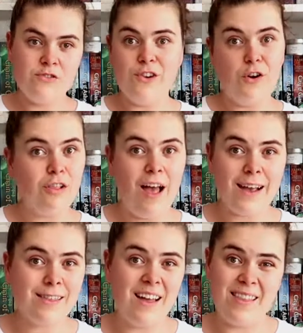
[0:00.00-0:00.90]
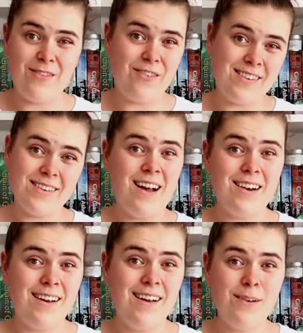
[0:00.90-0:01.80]
don't like that. They find it
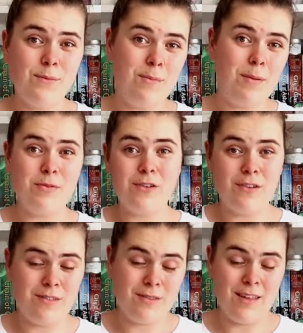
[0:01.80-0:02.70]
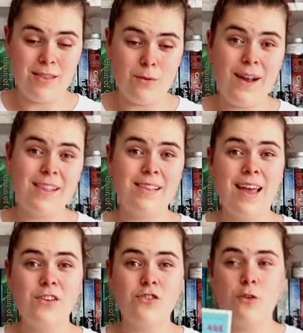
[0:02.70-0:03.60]
kind of hard when people don't think the way that
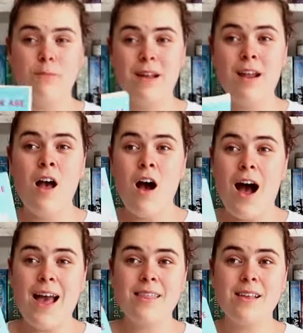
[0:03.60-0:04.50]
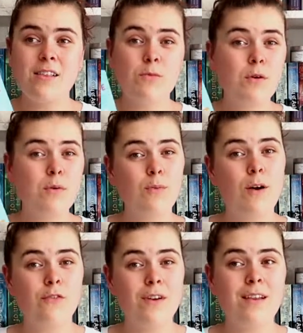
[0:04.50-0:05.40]
they do. But I think this book was
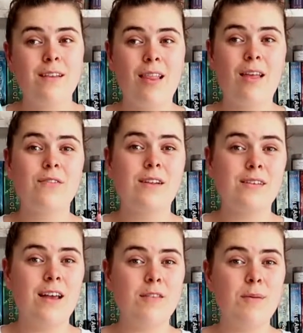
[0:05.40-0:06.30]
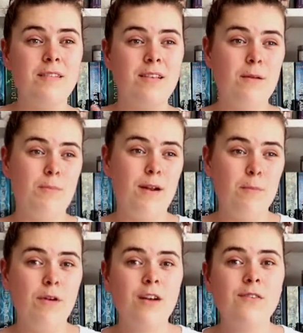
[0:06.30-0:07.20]
well written. I love that it takes place at a bed
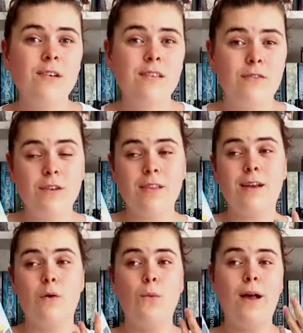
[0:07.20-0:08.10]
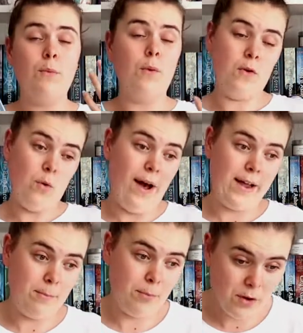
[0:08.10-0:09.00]
and breakfast. It felt like a way more
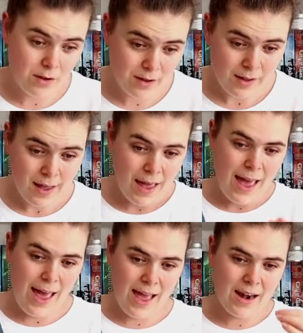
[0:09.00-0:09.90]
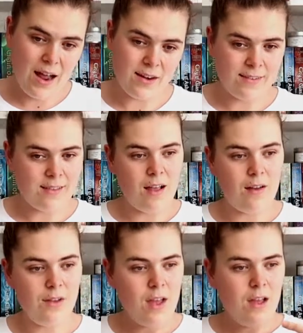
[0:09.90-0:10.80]
quieter book, and I just
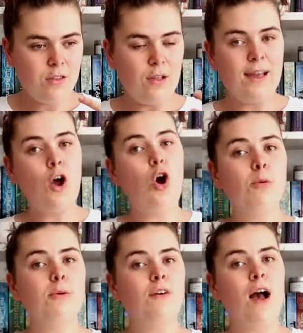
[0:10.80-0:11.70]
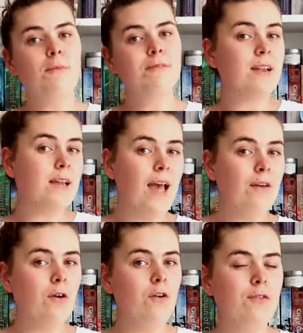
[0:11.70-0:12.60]
love the like homey vibes that it
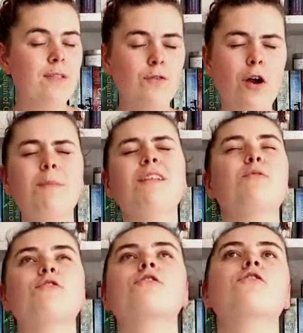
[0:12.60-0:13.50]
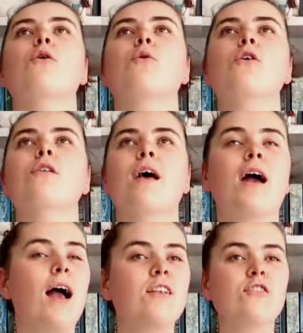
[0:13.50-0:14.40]
gave off, and the romance was just so good. Like,
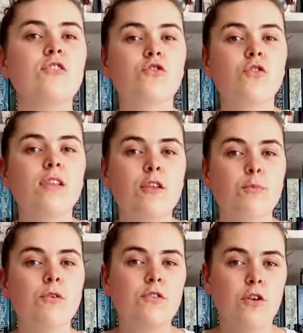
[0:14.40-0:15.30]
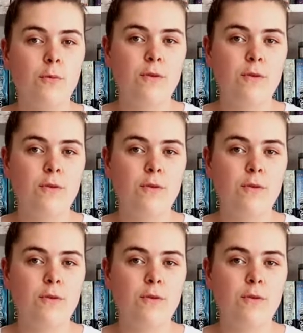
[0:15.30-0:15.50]
I just enjoyed this book so